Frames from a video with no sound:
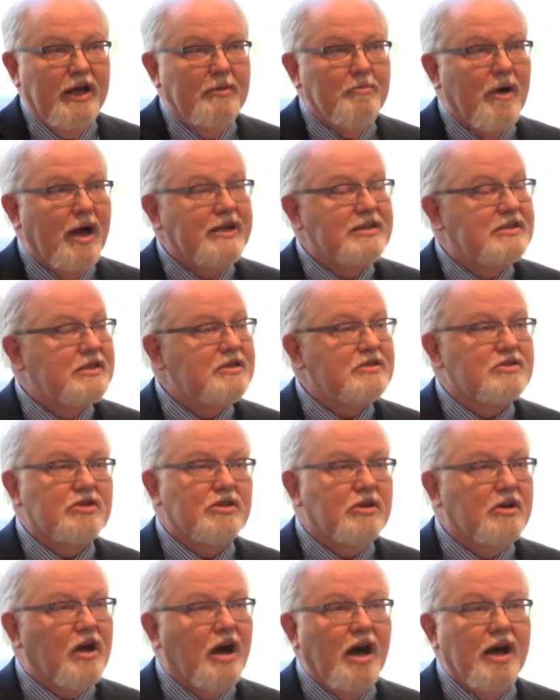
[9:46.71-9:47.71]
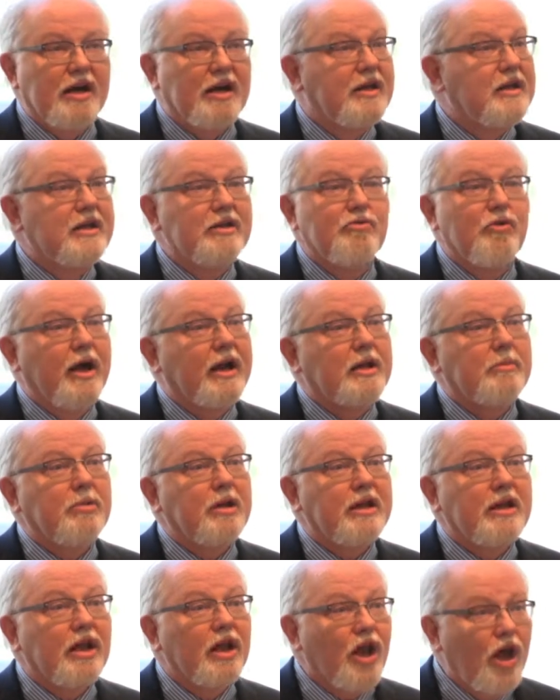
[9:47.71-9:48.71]
and my sister got an
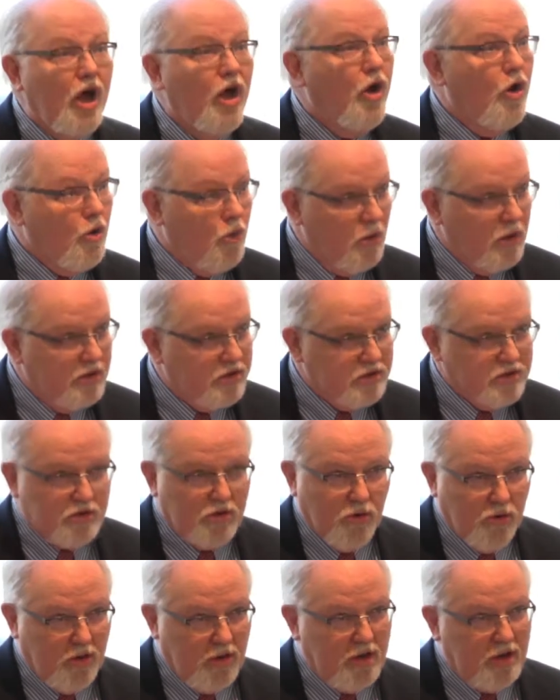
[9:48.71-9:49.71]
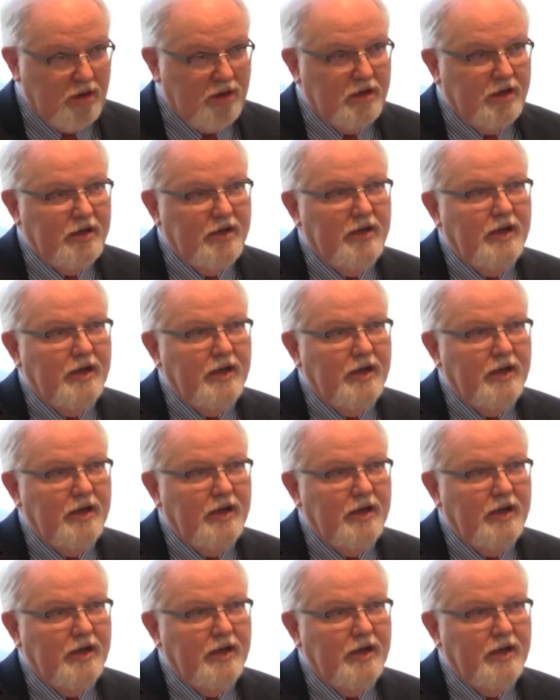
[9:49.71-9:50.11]
incredibly low score.